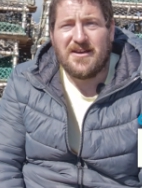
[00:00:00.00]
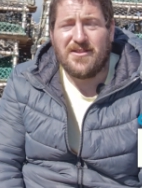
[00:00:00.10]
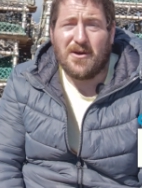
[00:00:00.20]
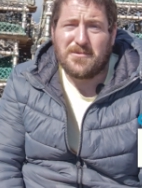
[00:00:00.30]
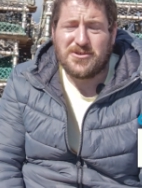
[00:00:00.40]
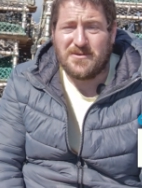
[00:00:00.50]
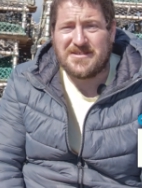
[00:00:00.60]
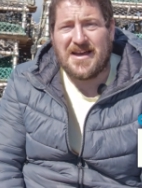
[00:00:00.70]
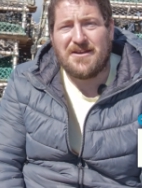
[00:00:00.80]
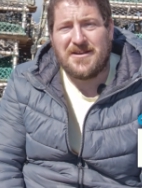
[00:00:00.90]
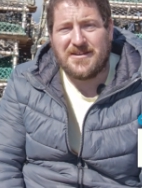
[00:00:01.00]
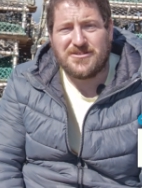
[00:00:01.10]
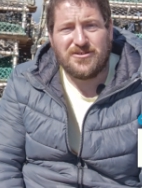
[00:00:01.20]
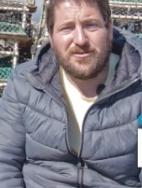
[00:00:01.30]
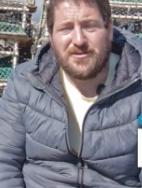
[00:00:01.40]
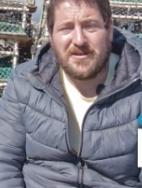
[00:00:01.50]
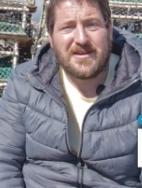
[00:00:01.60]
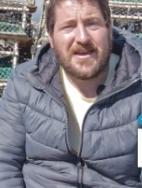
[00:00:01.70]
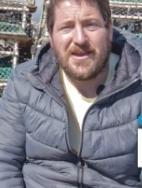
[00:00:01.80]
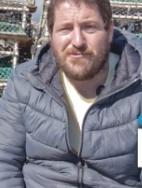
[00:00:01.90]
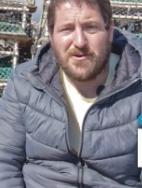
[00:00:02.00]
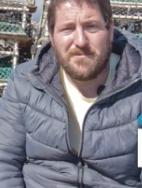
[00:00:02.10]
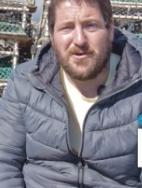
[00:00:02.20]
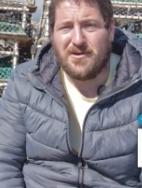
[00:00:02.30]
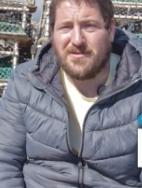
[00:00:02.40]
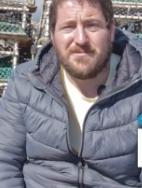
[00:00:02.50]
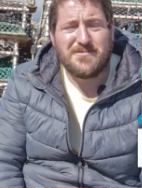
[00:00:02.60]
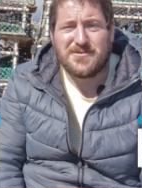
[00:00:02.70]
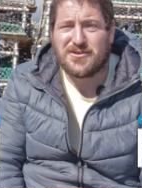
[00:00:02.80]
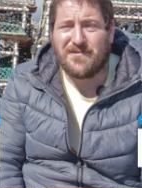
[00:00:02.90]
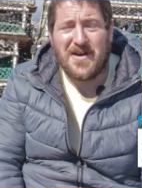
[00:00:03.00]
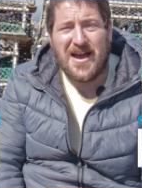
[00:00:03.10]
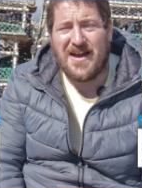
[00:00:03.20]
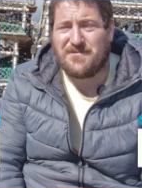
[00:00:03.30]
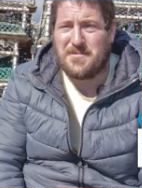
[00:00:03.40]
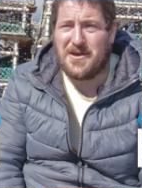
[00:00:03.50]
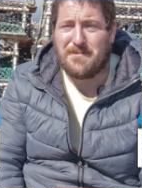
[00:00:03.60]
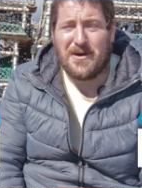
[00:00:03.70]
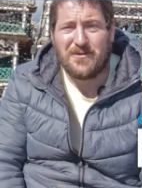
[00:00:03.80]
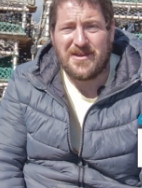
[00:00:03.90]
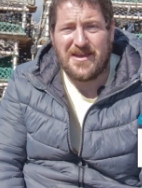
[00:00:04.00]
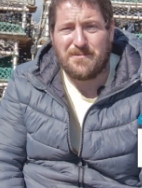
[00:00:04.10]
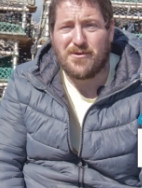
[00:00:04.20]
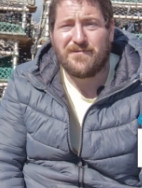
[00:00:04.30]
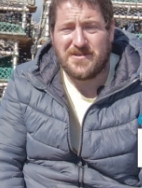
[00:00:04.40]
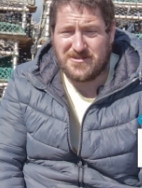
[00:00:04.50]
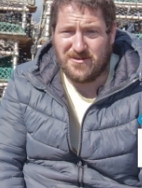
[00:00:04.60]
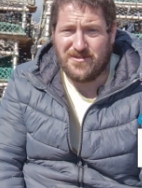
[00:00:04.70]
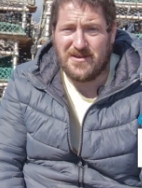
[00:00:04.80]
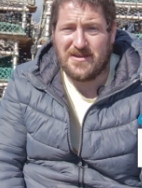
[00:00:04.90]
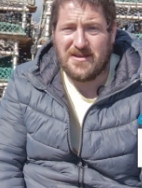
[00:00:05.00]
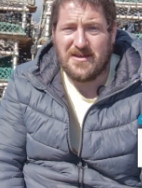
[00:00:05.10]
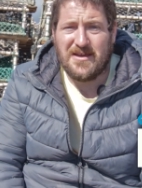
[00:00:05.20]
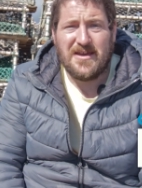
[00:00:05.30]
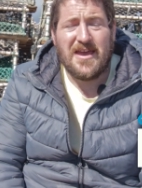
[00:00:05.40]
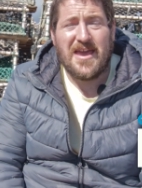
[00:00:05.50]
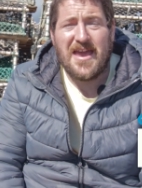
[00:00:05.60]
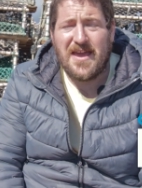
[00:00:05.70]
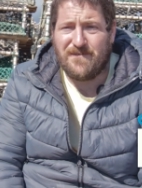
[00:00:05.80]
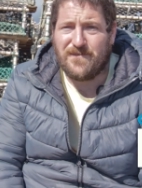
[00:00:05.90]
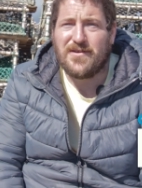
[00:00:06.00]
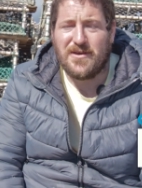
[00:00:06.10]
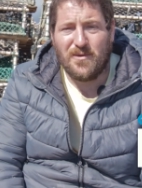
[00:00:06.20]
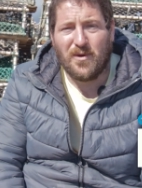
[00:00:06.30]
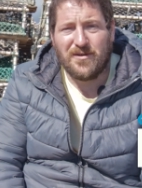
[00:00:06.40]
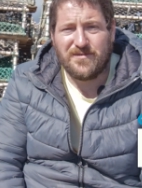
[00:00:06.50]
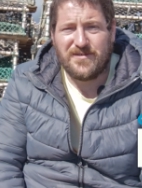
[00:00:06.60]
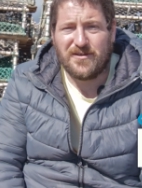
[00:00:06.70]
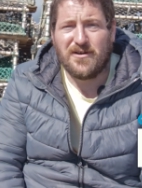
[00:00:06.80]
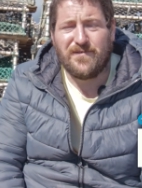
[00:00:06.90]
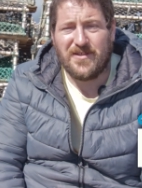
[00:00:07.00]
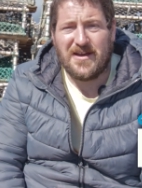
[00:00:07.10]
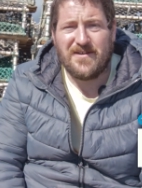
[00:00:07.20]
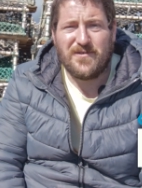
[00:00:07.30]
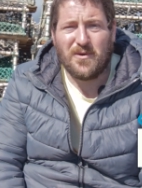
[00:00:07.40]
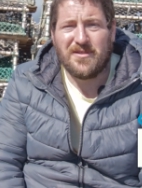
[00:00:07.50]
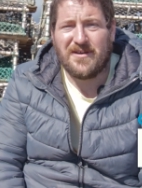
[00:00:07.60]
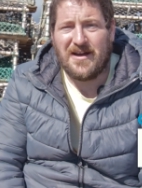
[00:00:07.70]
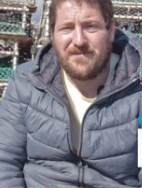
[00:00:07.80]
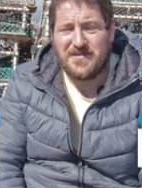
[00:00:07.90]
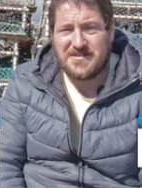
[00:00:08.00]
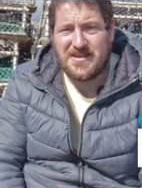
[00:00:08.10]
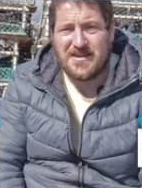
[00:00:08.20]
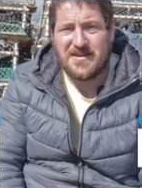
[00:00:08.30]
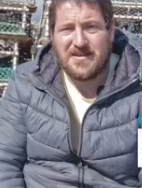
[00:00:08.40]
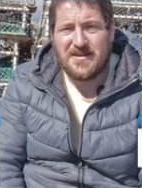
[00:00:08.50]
And the opportunities are endless. You could get your own boat, sort of £500,000 a year profit sort of thing. If you want to go for that, if you want the life at sea.